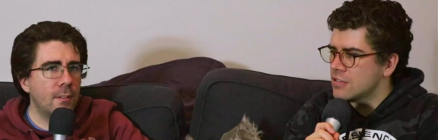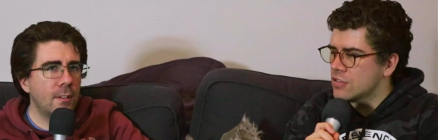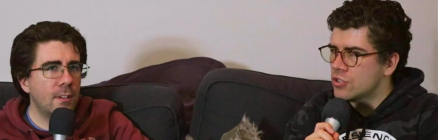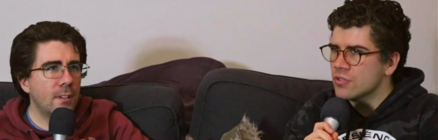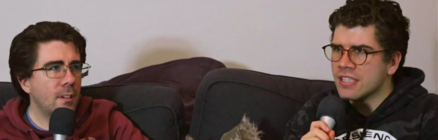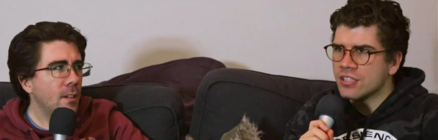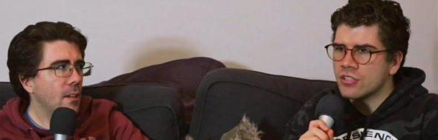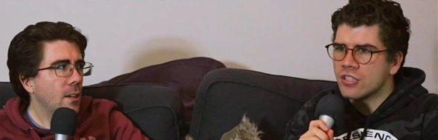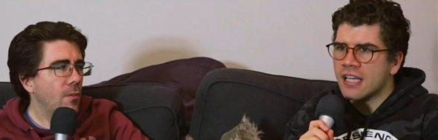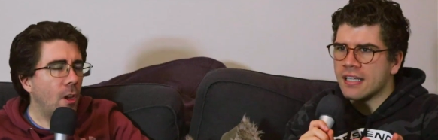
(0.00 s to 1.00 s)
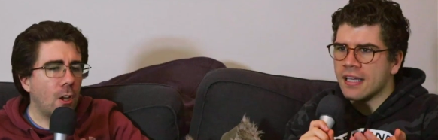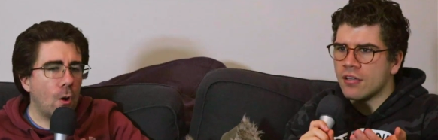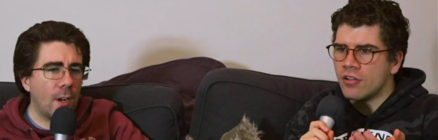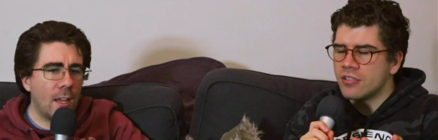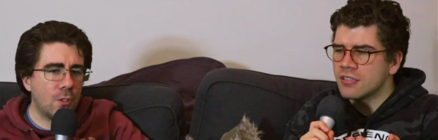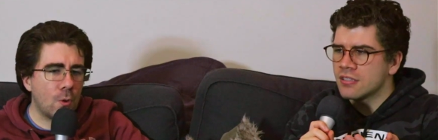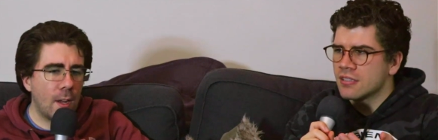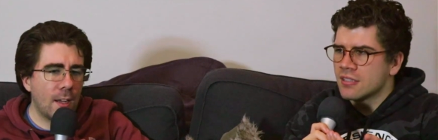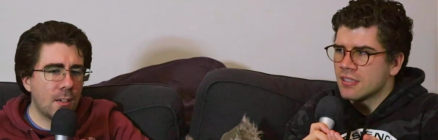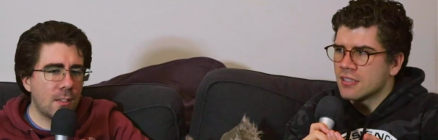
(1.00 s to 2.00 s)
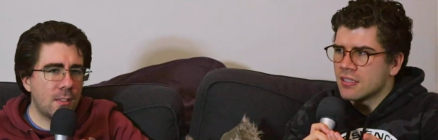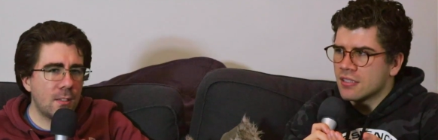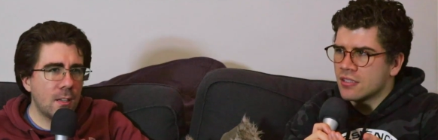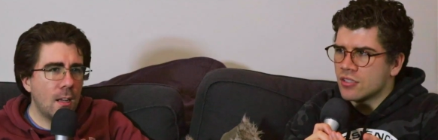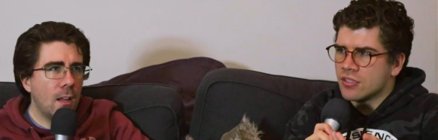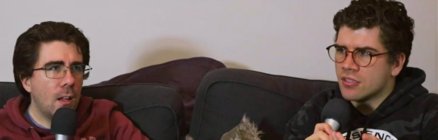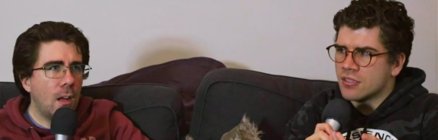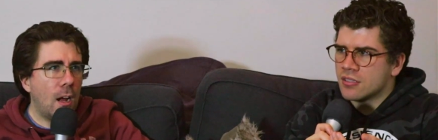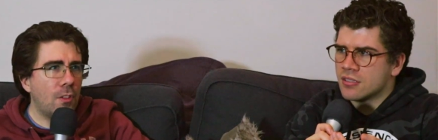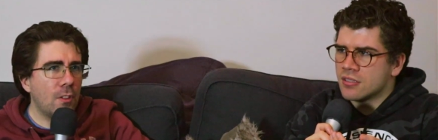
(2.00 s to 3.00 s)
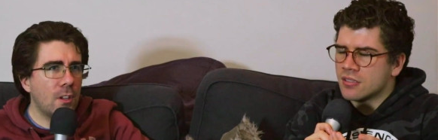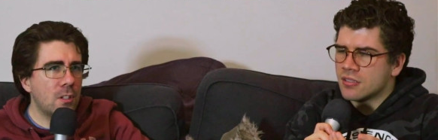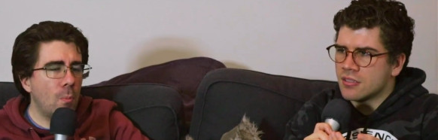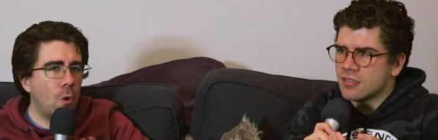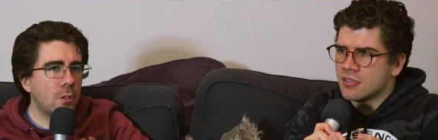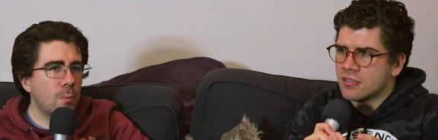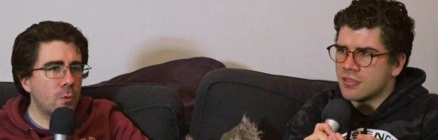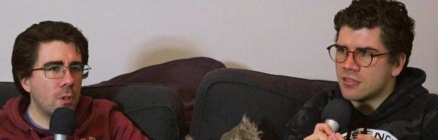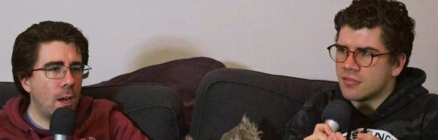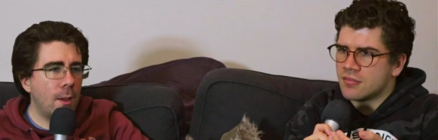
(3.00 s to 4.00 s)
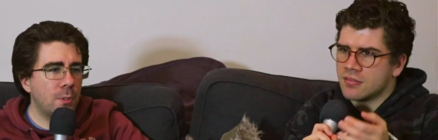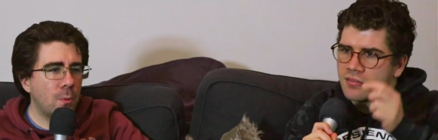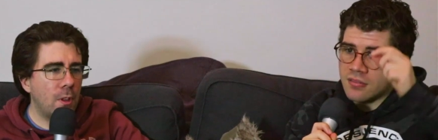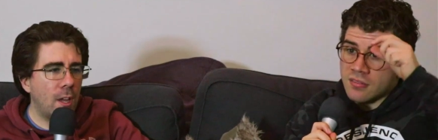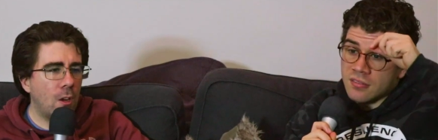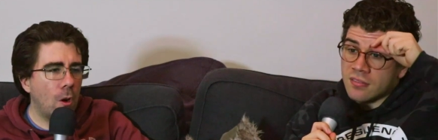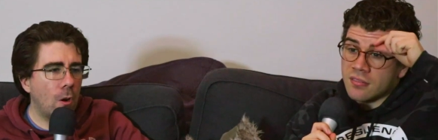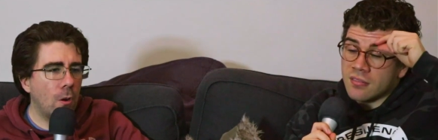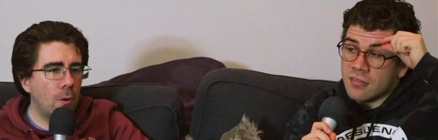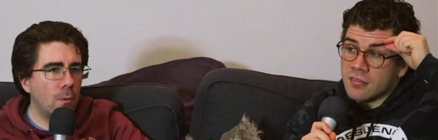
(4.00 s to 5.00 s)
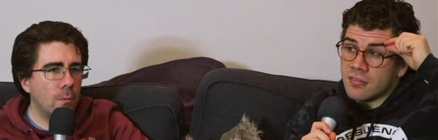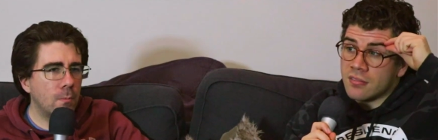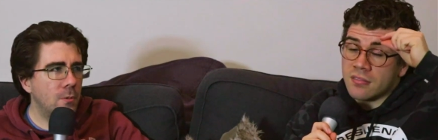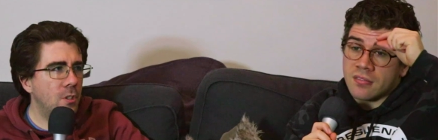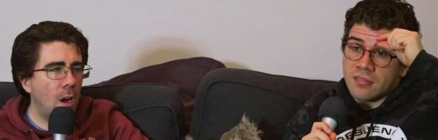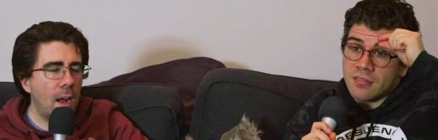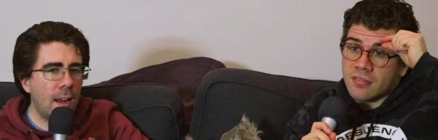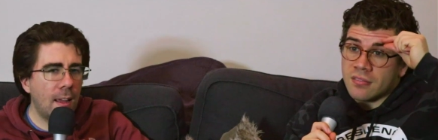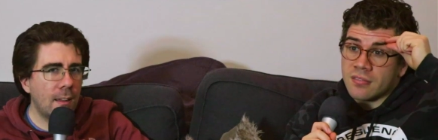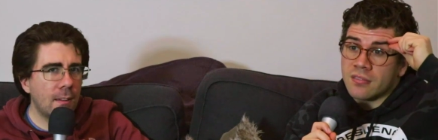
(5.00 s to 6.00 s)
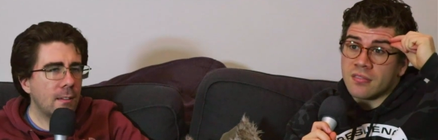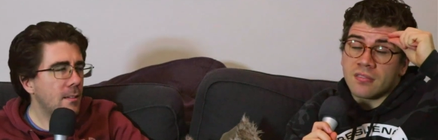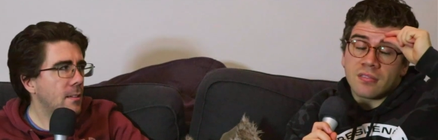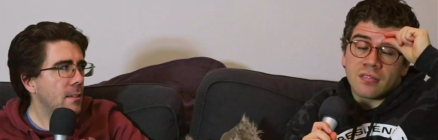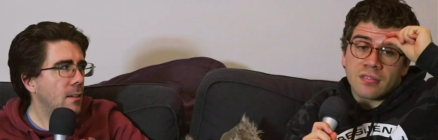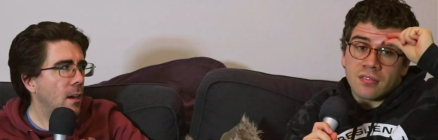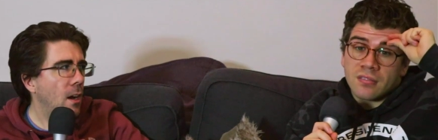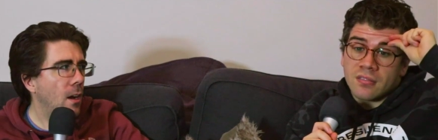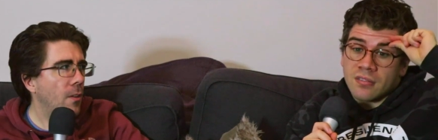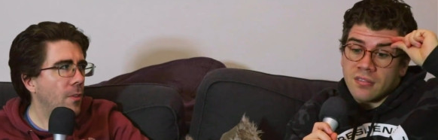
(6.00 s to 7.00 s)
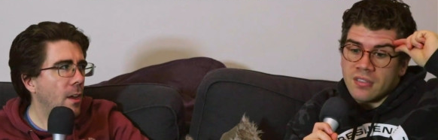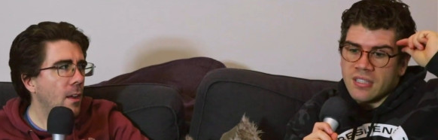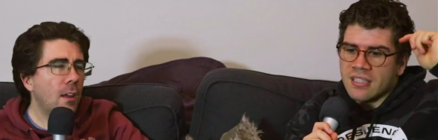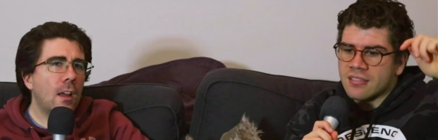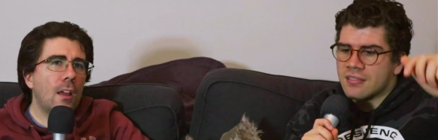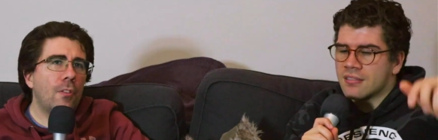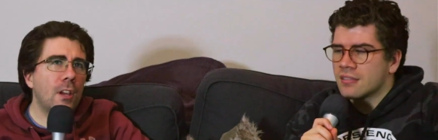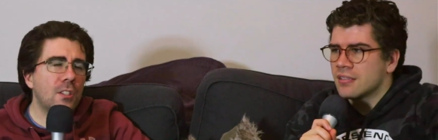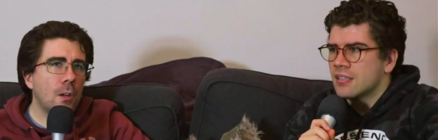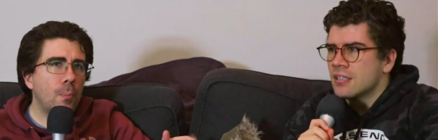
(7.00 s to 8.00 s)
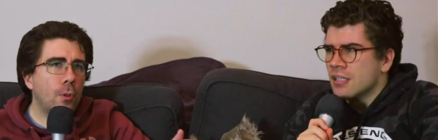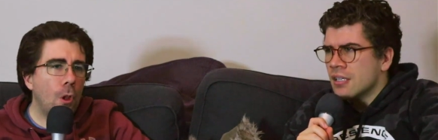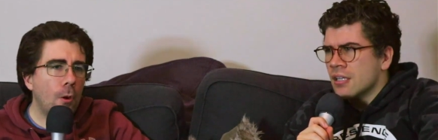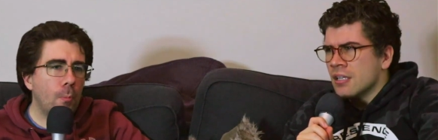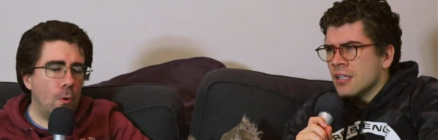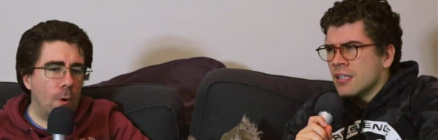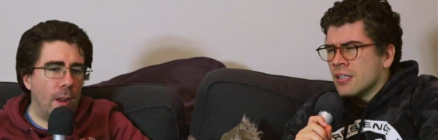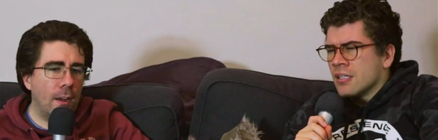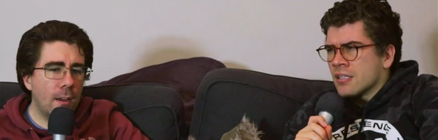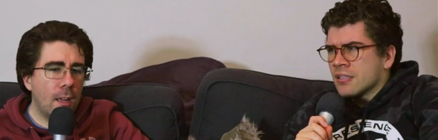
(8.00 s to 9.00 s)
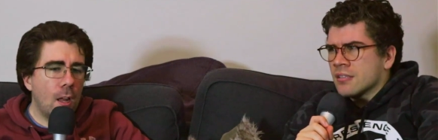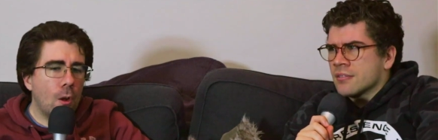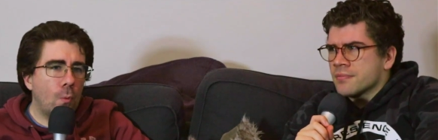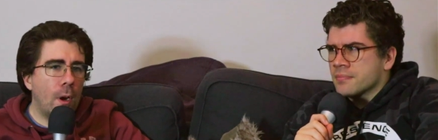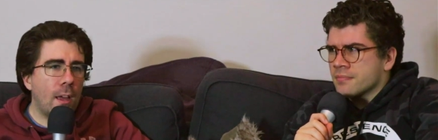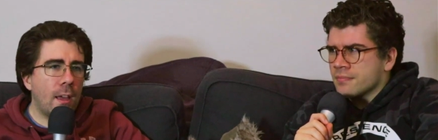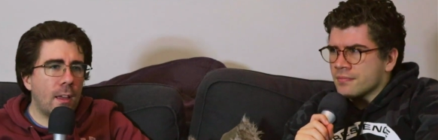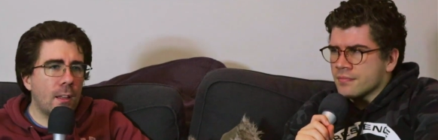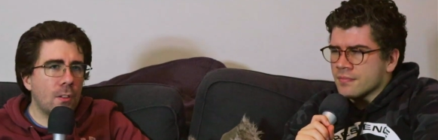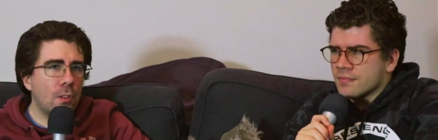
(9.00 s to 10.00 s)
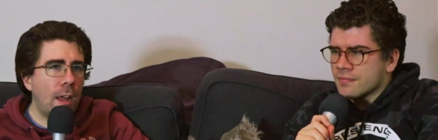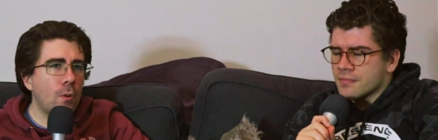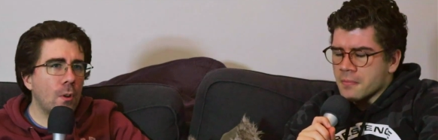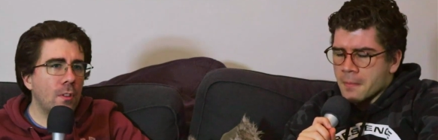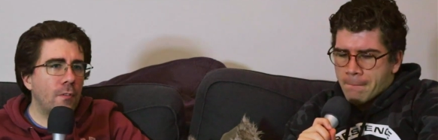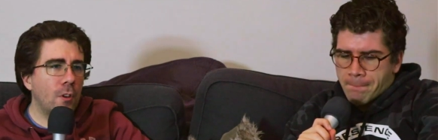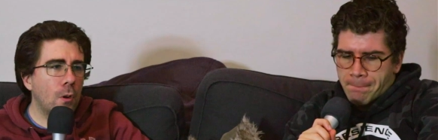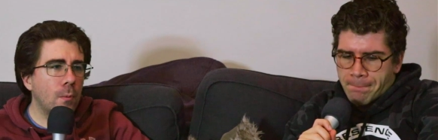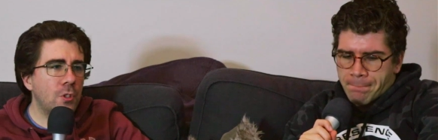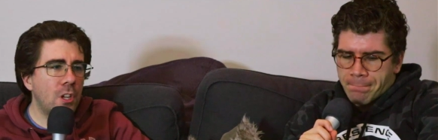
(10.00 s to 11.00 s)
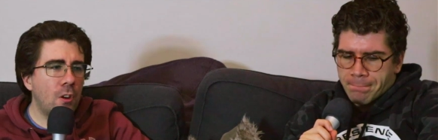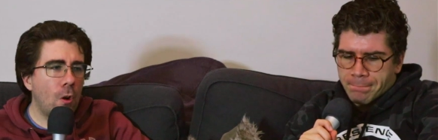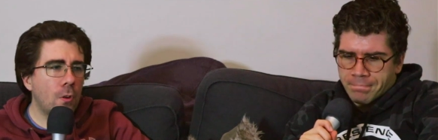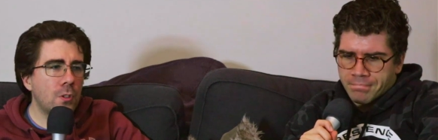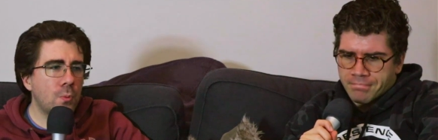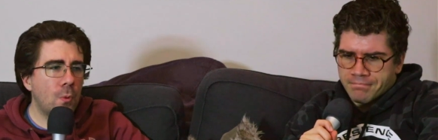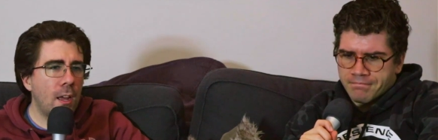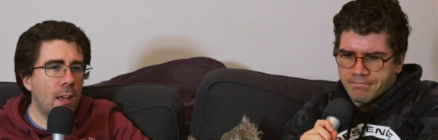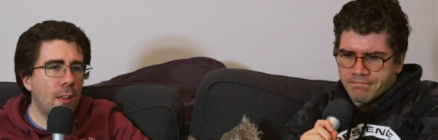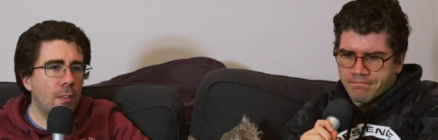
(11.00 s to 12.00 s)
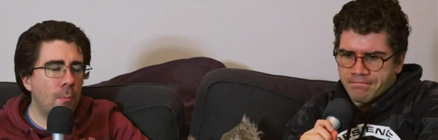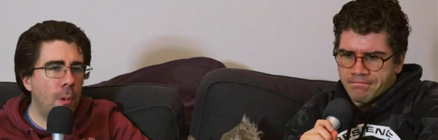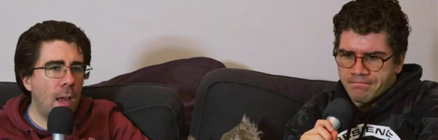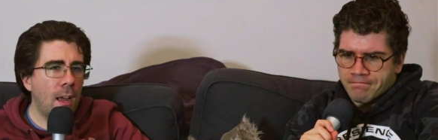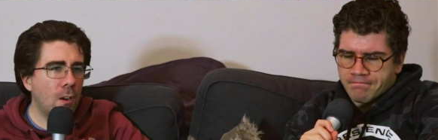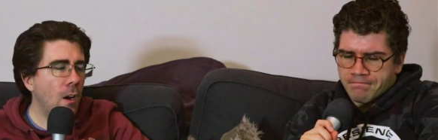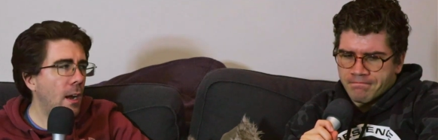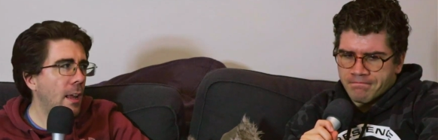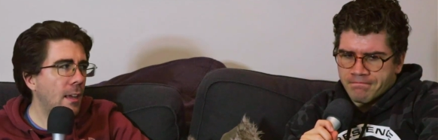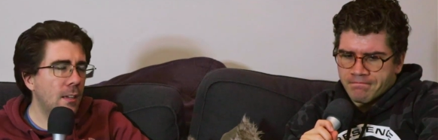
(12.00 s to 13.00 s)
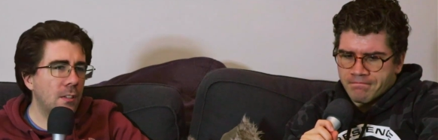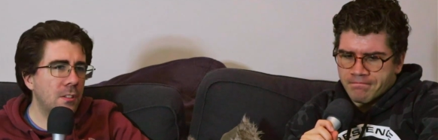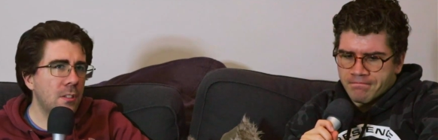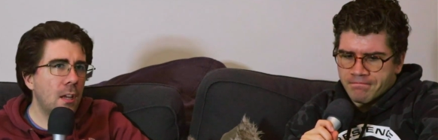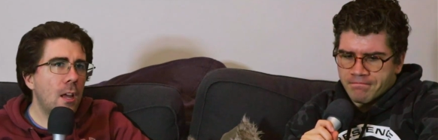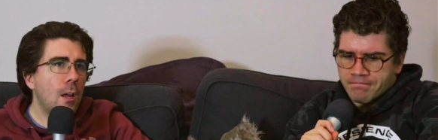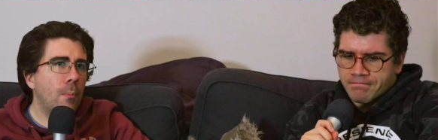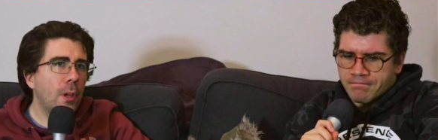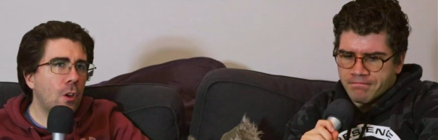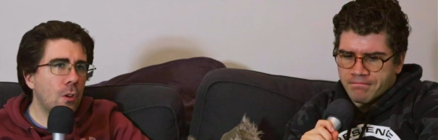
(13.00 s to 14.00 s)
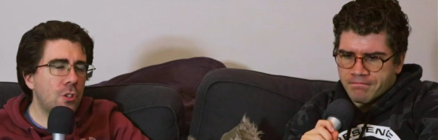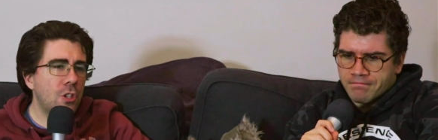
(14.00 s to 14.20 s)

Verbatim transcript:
Speaker 1: Dude, they just they, get go and on... get drinks. I think there's multiple times where they go dining. Uh, they, yes, there's a plot point where later in the film she knows where the bad guy is because she